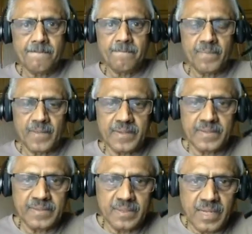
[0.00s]
Okay.
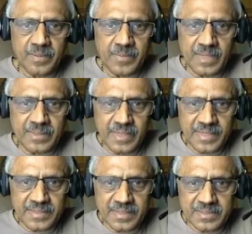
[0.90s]
I'm not
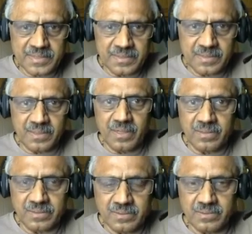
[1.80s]
writing x in
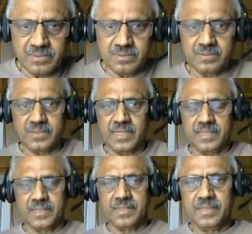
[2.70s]

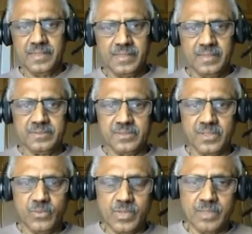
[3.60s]
thing 0, 1